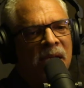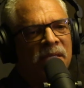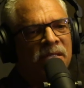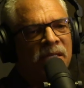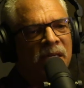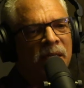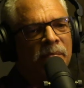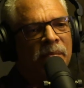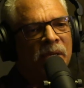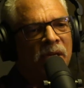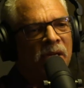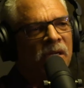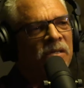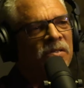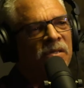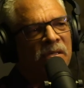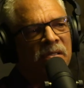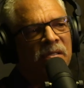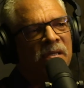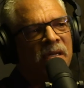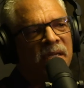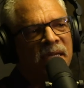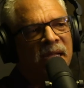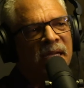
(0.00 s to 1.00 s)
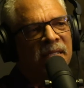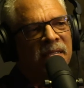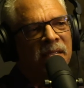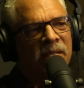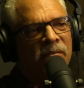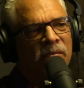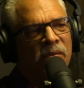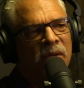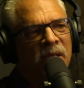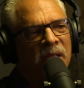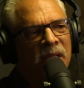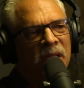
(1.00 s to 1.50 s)
imagining, because it's
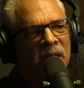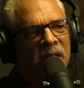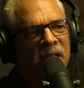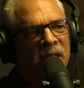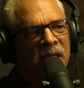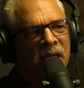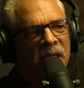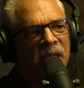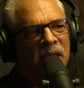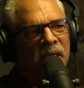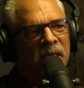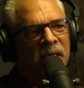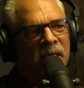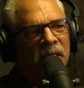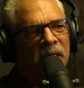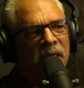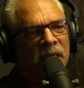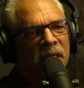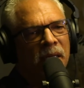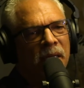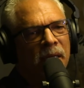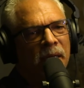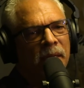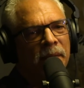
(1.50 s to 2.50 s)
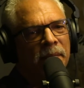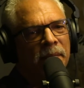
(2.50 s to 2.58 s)
connected with the